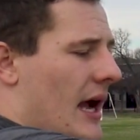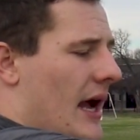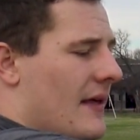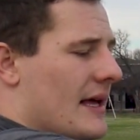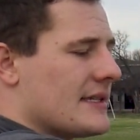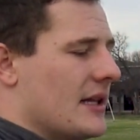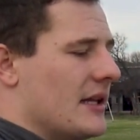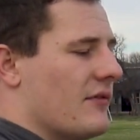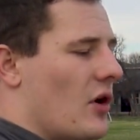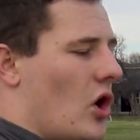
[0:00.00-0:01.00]
And that's going to
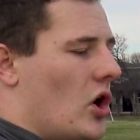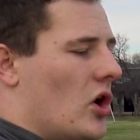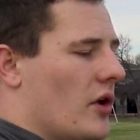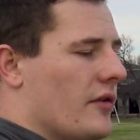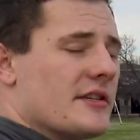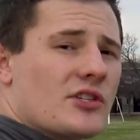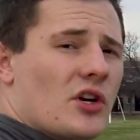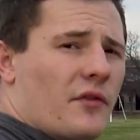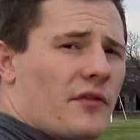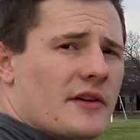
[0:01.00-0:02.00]
leave all this
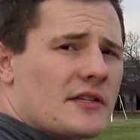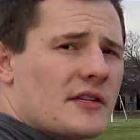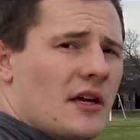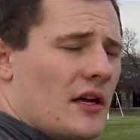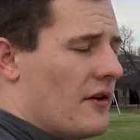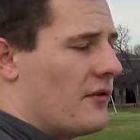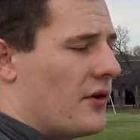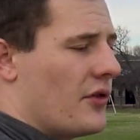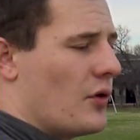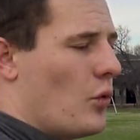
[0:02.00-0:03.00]
surface
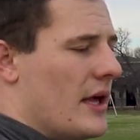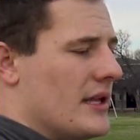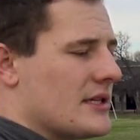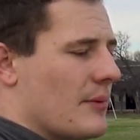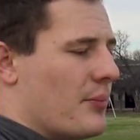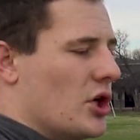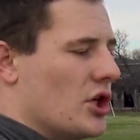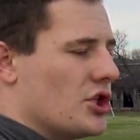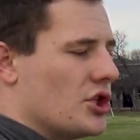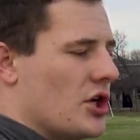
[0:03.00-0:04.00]
for the wind to
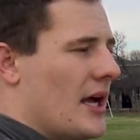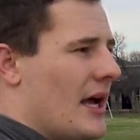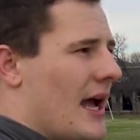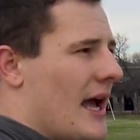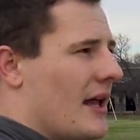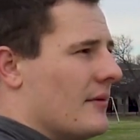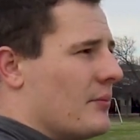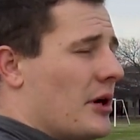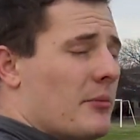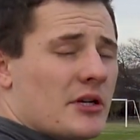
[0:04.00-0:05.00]
push
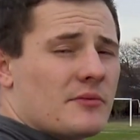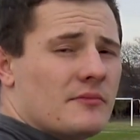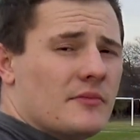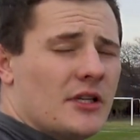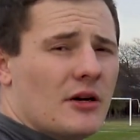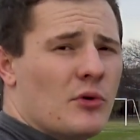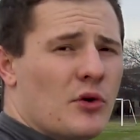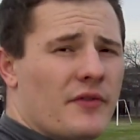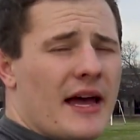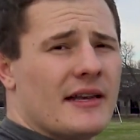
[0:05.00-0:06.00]
and pretty much,
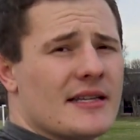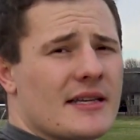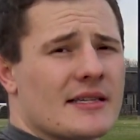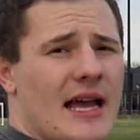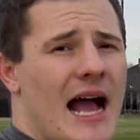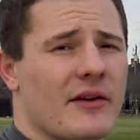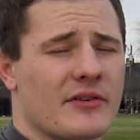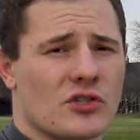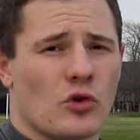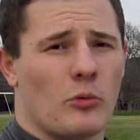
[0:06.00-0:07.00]
move that disc out of
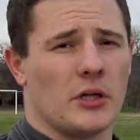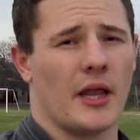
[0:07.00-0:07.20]
its normal